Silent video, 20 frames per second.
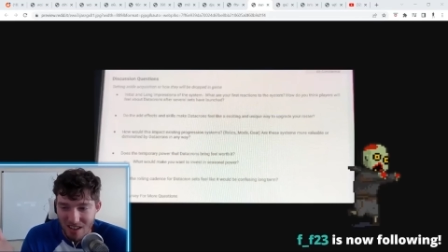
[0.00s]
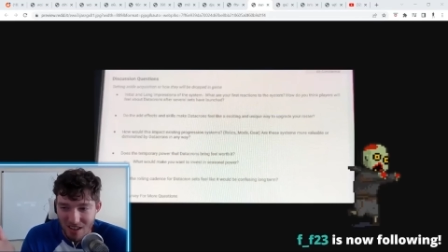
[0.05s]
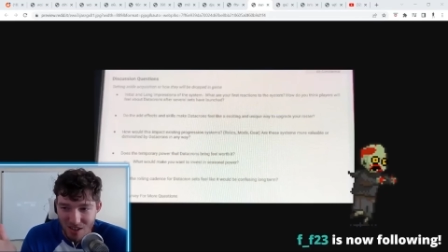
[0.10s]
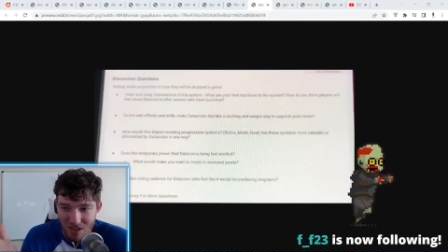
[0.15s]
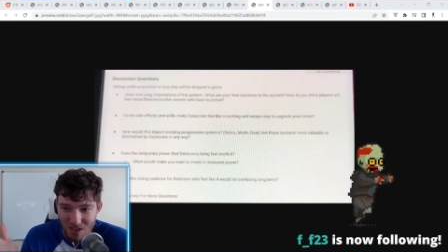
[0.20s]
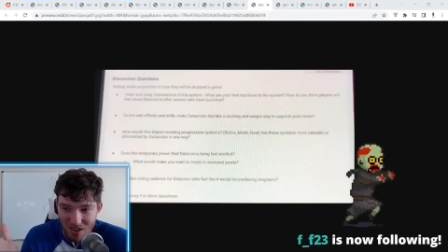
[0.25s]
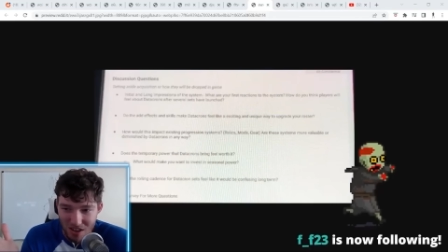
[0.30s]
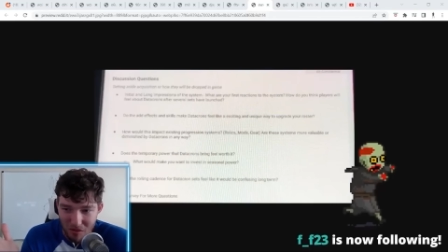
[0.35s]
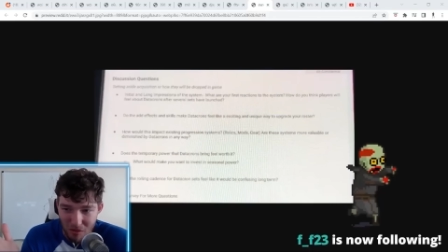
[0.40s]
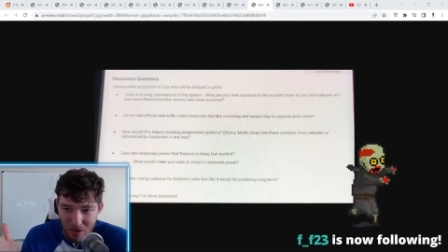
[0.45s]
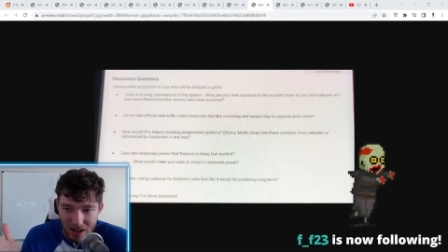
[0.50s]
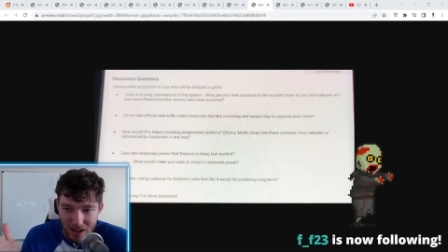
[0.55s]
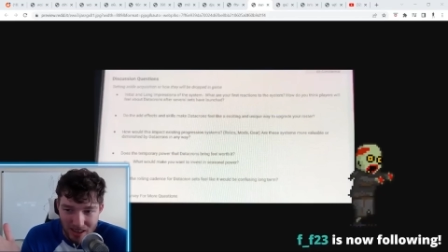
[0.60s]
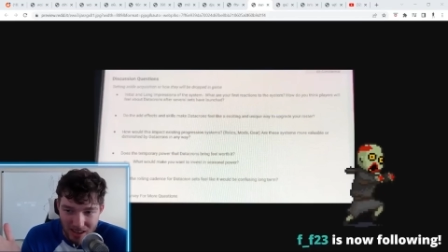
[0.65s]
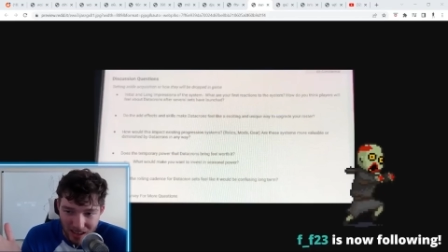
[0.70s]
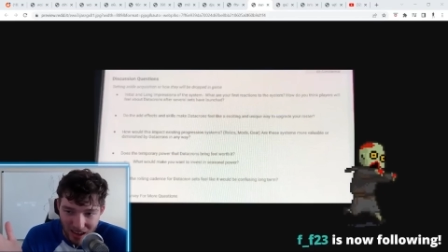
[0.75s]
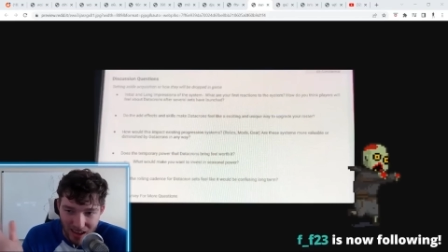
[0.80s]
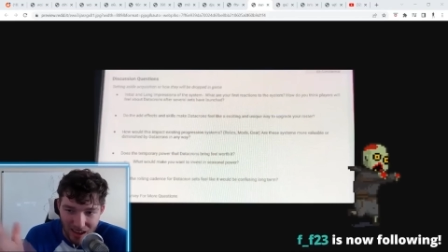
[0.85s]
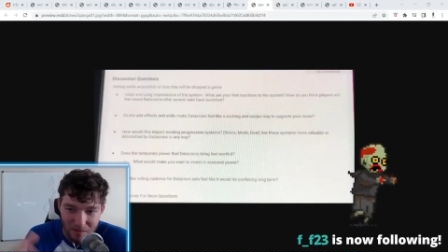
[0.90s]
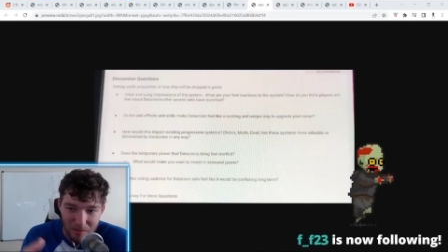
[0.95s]
This is going to break
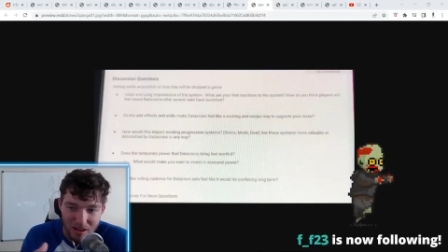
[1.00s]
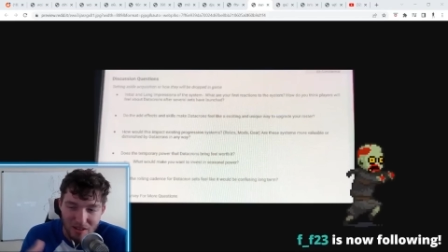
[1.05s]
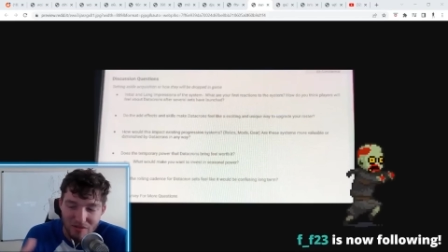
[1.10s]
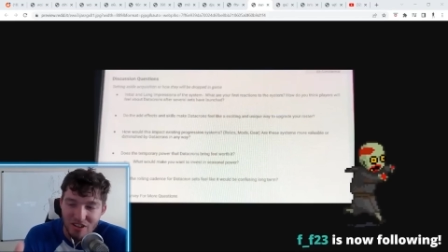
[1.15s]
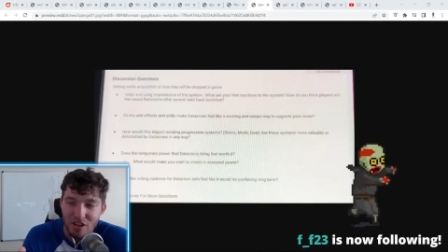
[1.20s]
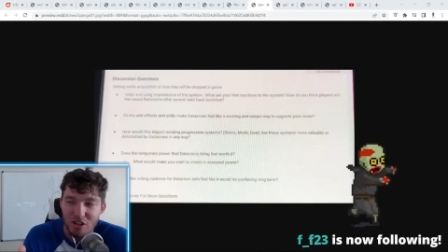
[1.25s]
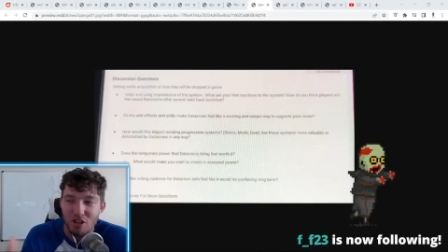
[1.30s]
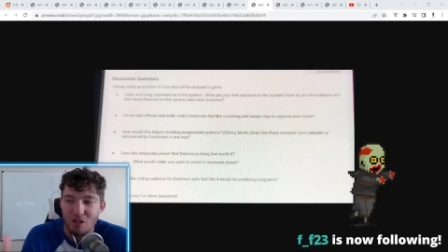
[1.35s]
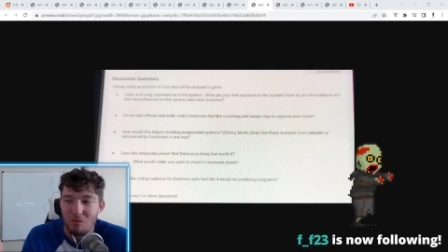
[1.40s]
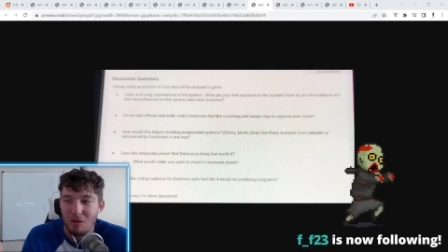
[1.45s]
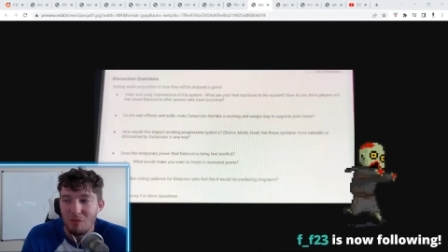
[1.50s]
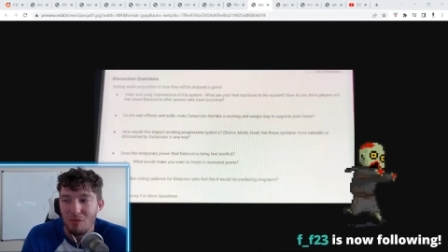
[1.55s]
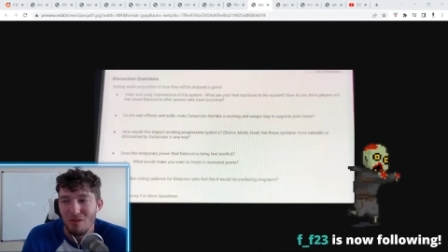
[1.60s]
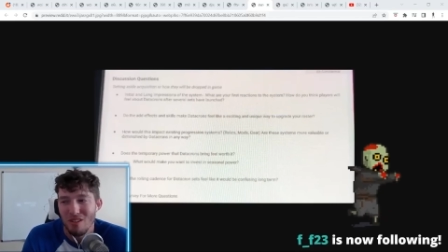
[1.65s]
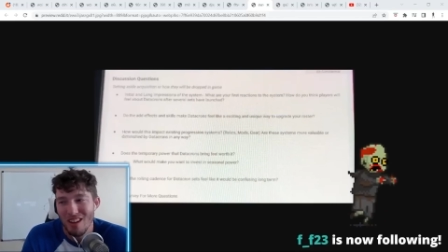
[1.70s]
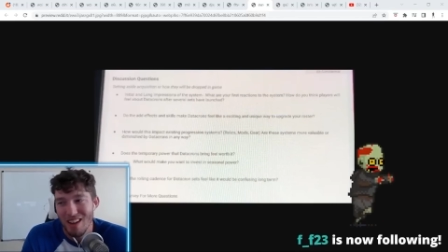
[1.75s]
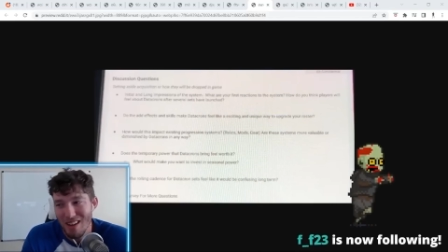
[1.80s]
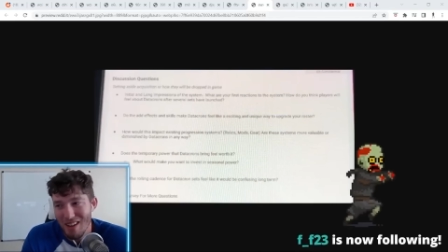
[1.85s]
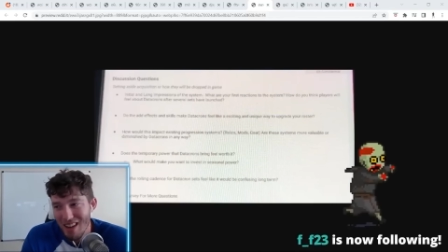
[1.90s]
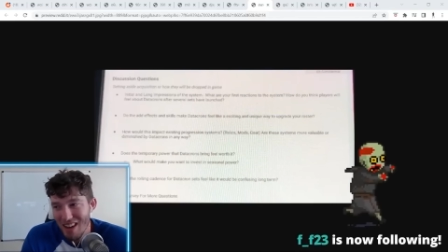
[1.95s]
the game." And eventually people
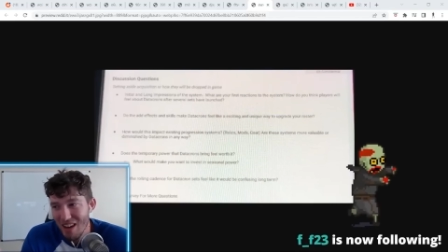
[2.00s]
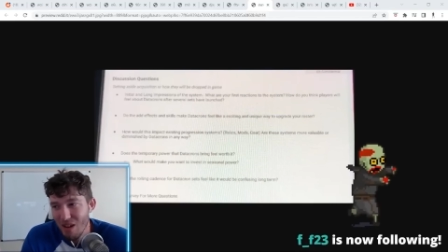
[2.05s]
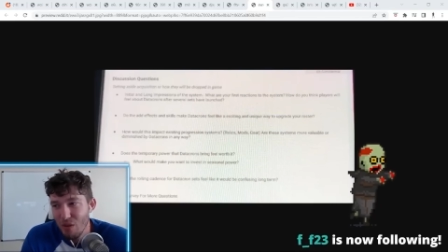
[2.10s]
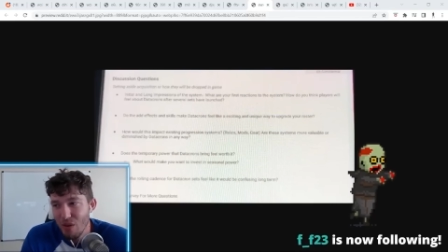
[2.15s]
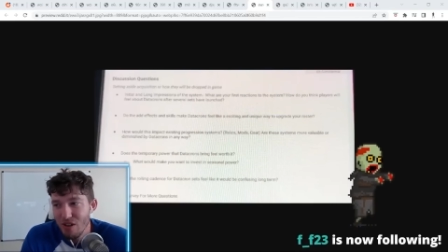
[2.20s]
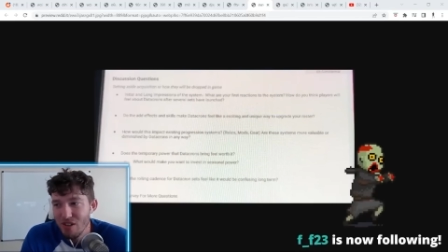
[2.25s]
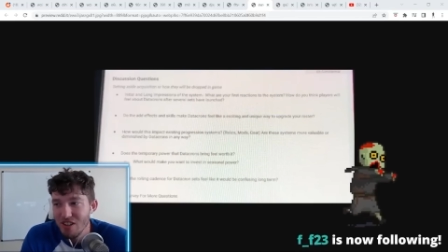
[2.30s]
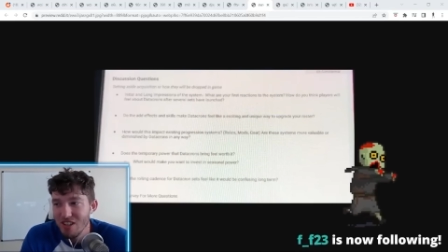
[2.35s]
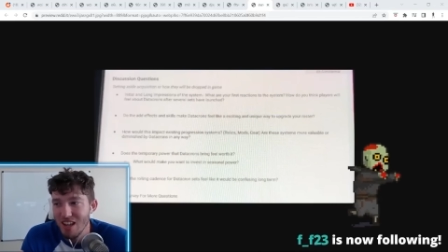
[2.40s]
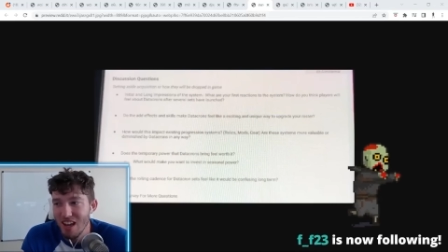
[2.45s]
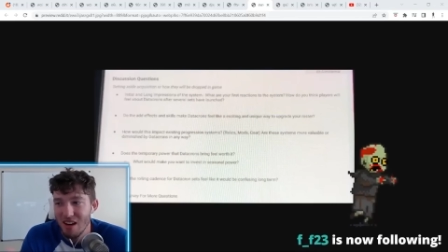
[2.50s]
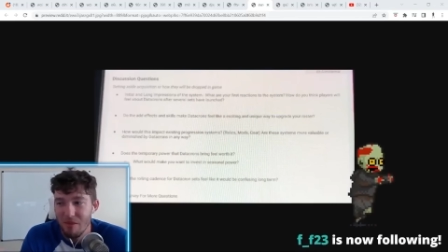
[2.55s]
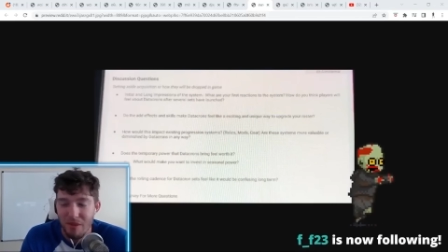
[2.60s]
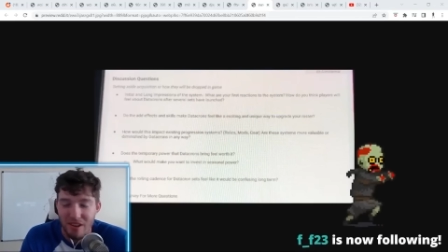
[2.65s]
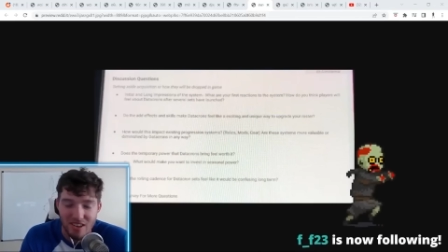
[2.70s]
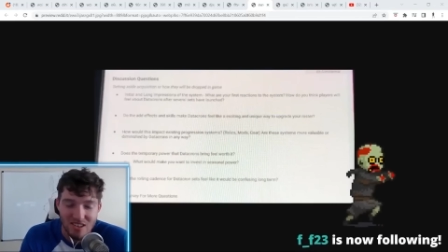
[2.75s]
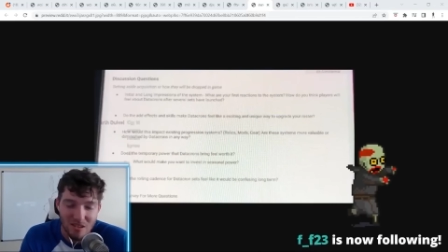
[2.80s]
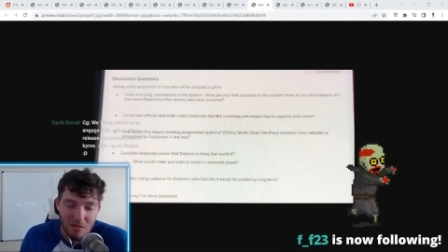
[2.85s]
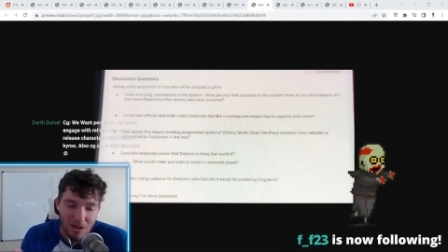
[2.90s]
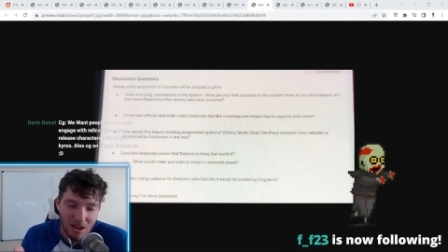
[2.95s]
were like, "Eh, well, this kind of
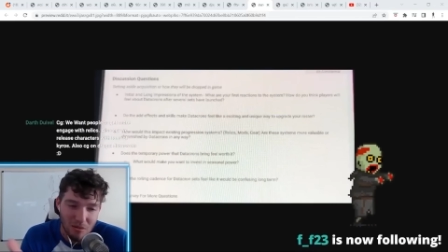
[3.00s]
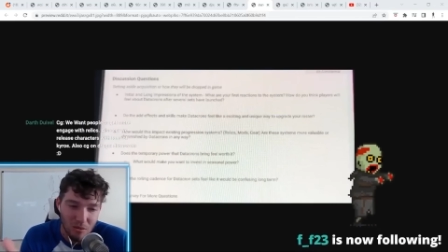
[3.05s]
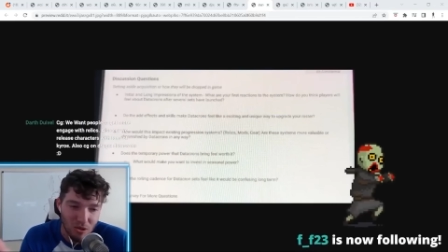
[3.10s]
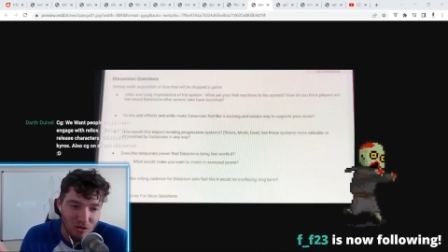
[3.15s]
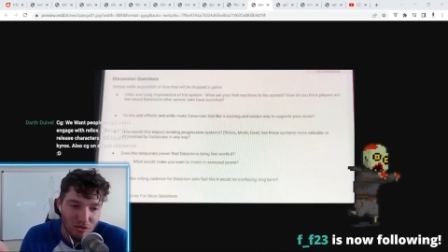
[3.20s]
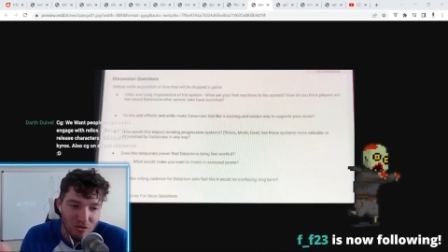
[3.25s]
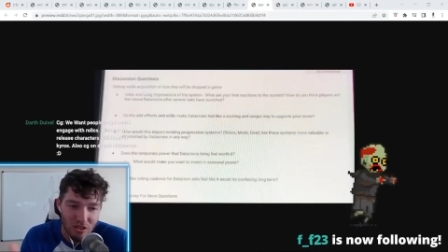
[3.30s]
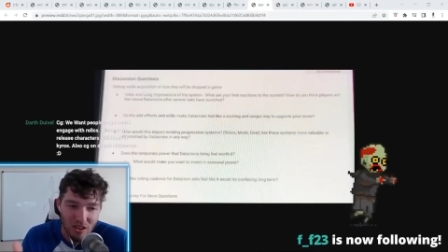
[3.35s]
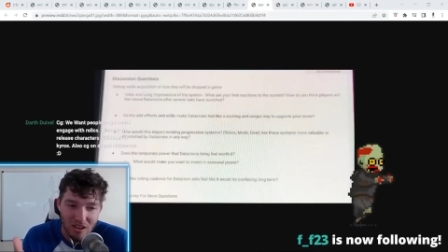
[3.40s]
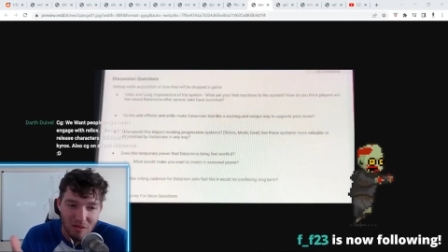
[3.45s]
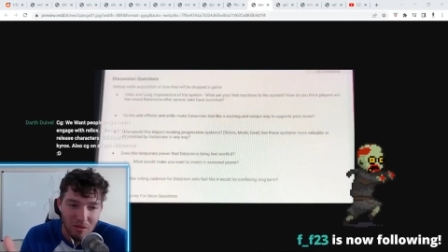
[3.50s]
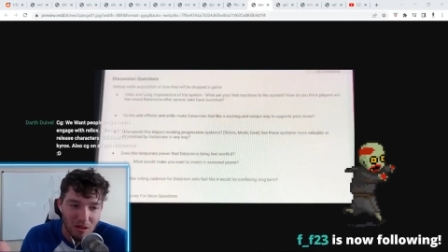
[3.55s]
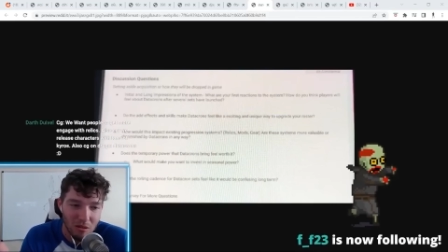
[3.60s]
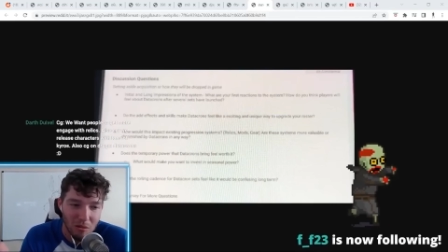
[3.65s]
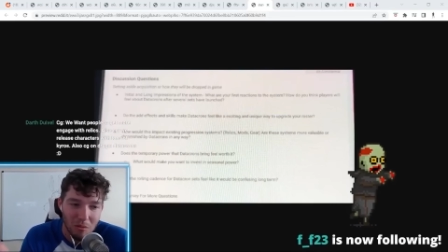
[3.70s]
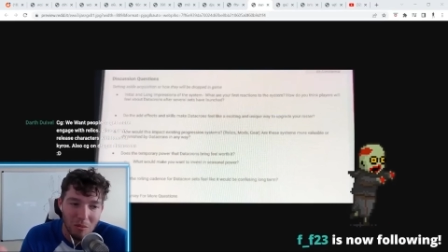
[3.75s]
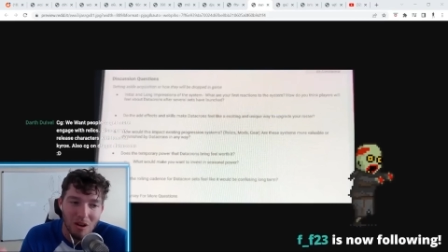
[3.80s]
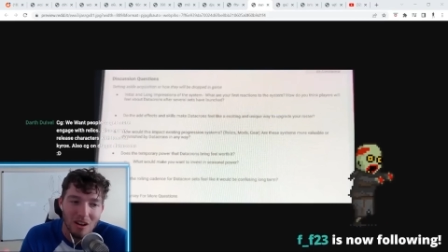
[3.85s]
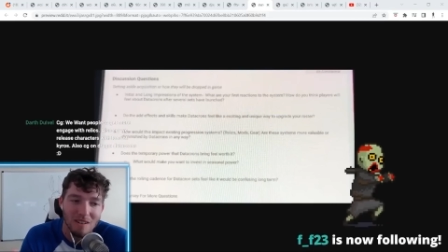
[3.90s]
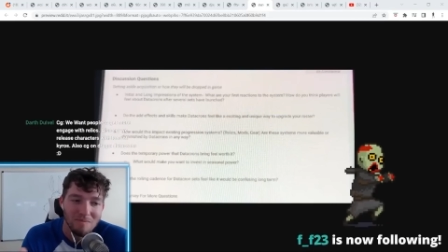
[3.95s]
makes the meta more fun, blah
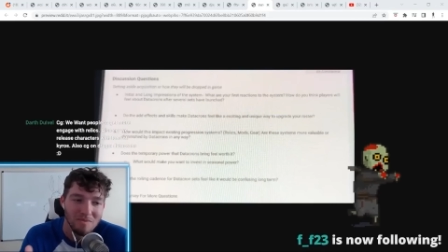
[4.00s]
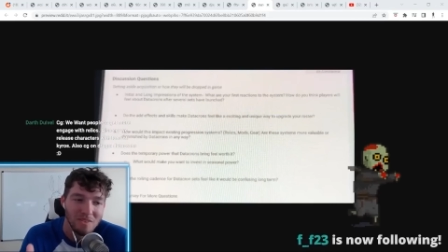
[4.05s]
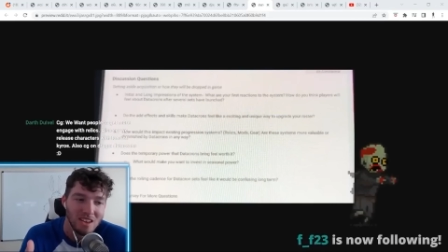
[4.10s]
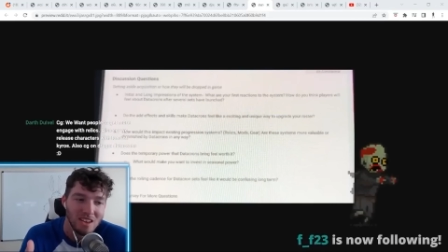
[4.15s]
blah blah."